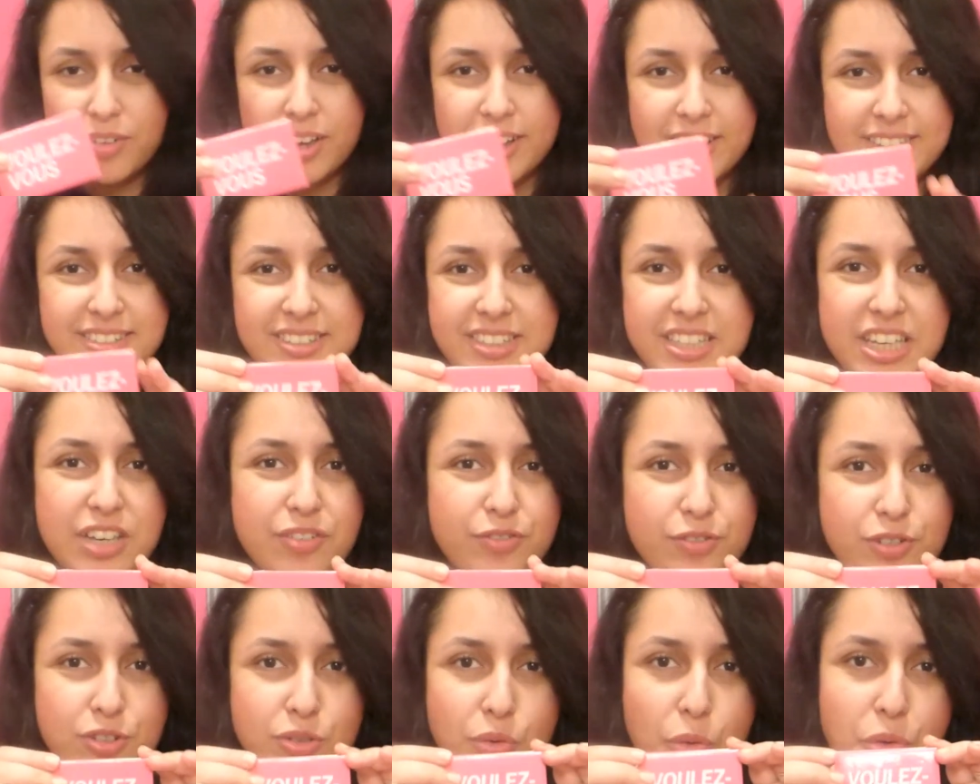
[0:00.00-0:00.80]
of like as
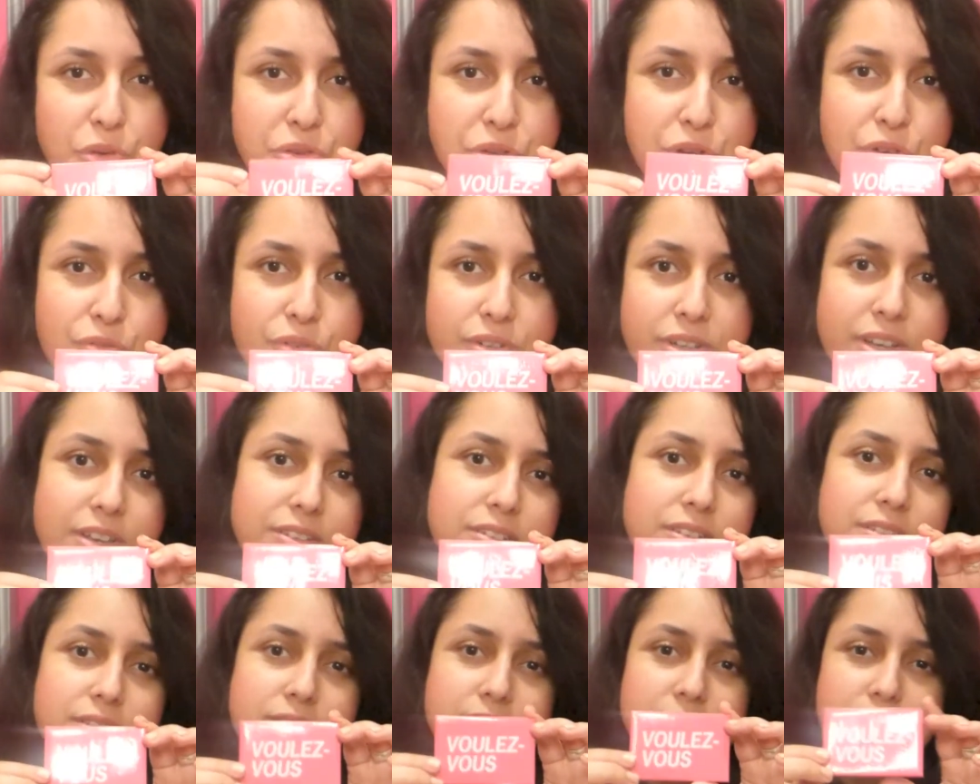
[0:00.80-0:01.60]
gifts or
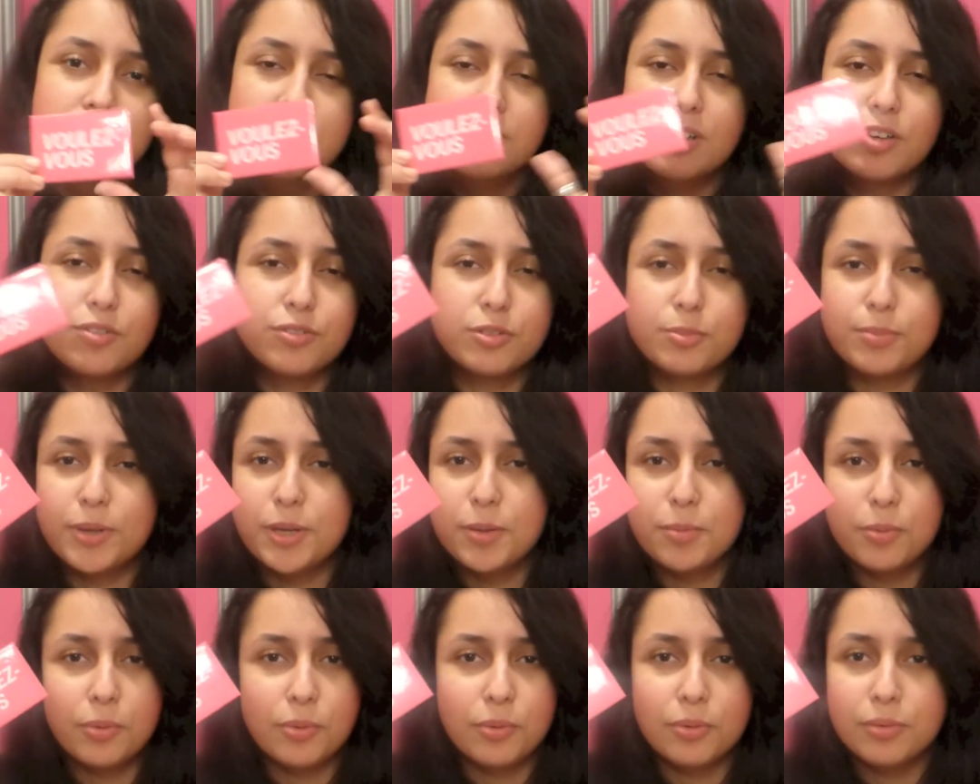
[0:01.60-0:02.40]
souvenirs and stuff to
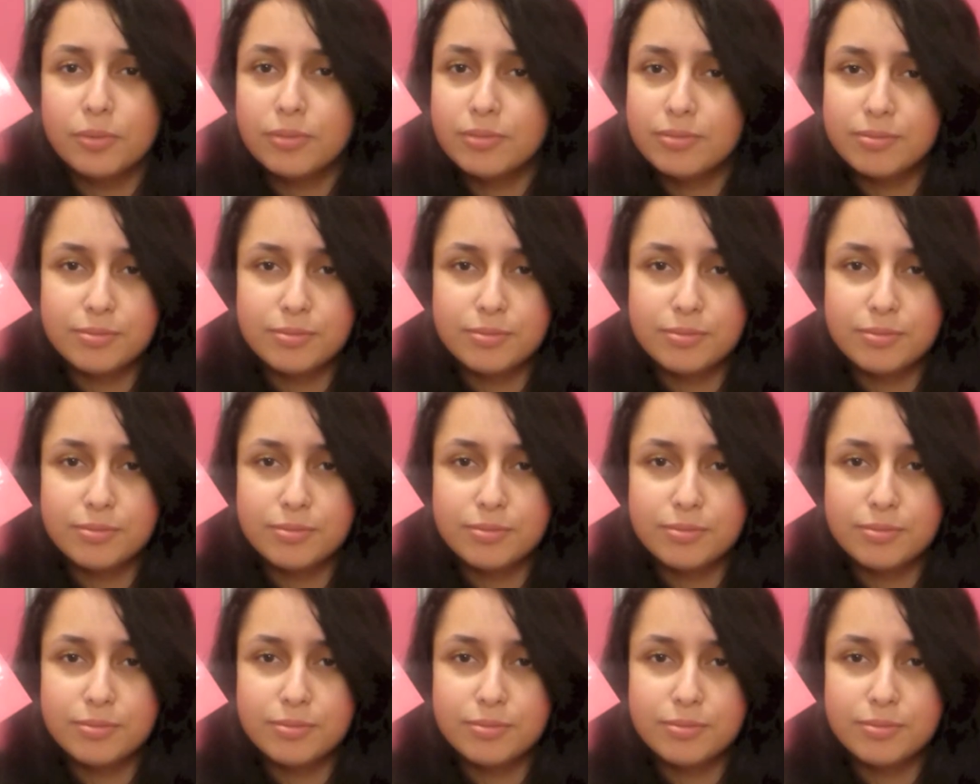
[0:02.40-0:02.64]
people